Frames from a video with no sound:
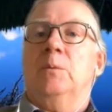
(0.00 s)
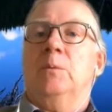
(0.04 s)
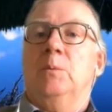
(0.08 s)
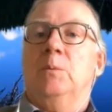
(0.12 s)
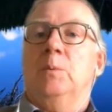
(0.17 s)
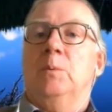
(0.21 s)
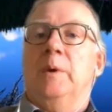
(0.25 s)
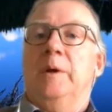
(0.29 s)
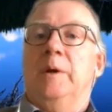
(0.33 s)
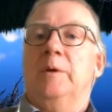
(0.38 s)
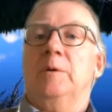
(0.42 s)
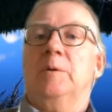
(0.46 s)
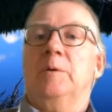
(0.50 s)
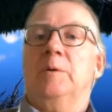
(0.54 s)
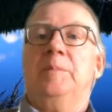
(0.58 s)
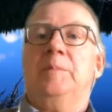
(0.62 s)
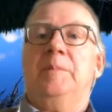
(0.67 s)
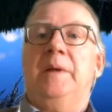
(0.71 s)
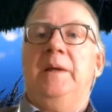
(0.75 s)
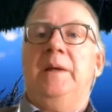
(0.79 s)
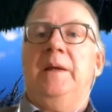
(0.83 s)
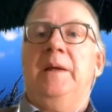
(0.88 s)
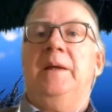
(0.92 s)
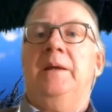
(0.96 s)
will
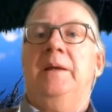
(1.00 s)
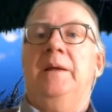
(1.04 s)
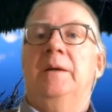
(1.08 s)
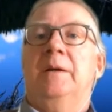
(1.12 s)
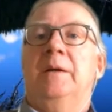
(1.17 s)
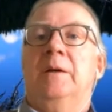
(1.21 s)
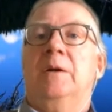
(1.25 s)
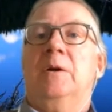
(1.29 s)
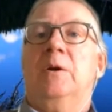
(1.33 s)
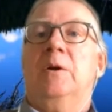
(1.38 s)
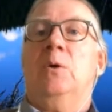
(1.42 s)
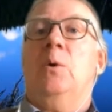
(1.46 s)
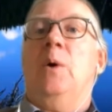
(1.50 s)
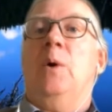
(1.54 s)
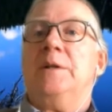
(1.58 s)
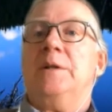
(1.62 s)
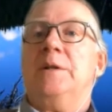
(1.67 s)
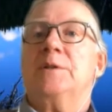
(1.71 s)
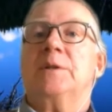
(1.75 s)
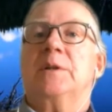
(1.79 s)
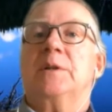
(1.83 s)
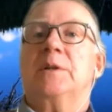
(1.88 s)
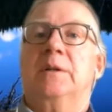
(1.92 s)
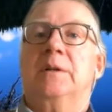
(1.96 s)
be
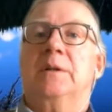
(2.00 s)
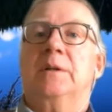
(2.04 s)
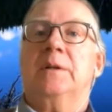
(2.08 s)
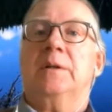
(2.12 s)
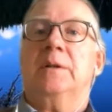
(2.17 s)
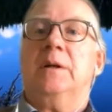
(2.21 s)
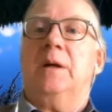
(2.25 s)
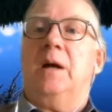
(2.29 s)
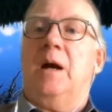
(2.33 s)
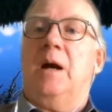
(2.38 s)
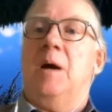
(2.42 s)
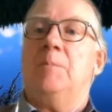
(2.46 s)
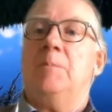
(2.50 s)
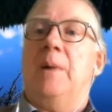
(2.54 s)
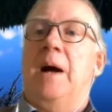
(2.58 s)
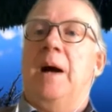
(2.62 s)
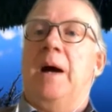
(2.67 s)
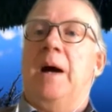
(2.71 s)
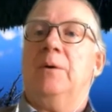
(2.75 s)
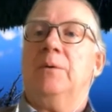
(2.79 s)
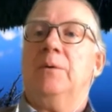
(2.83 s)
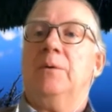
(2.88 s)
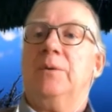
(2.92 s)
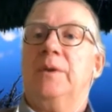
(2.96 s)
questioned
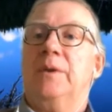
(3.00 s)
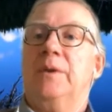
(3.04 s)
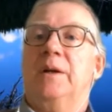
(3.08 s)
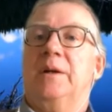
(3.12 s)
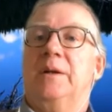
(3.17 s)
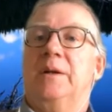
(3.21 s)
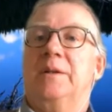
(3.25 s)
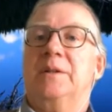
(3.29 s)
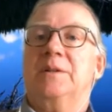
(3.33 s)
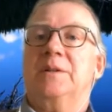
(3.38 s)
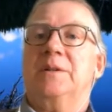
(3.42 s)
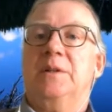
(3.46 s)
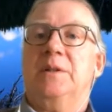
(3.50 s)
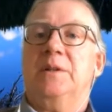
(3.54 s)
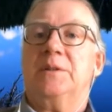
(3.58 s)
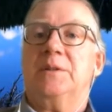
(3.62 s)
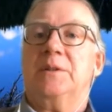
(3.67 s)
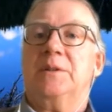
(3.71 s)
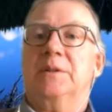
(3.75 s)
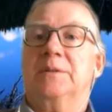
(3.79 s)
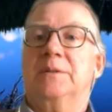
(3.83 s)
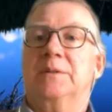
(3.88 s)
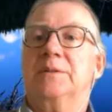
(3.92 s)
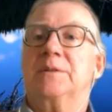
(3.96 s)
about their
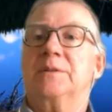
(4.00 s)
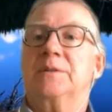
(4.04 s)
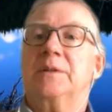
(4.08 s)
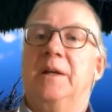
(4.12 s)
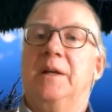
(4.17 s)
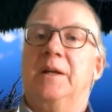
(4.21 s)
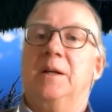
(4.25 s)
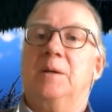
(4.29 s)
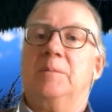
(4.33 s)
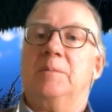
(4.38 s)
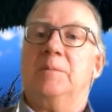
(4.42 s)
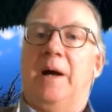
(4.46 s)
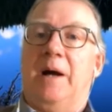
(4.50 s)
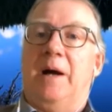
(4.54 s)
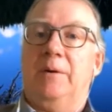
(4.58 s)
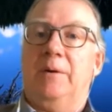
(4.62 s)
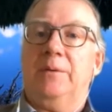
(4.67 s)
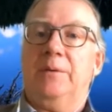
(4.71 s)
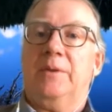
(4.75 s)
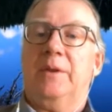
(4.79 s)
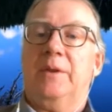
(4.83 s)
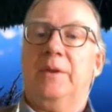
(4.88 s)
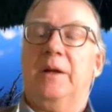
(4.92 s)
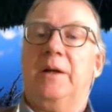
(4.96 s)
decisions and
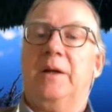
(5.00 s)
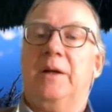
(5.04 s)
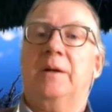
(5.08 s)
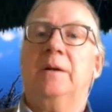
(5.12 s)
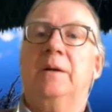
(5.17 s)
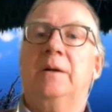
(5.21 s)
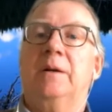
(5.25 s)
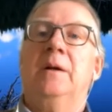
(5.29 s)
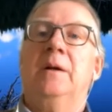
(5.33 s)
about their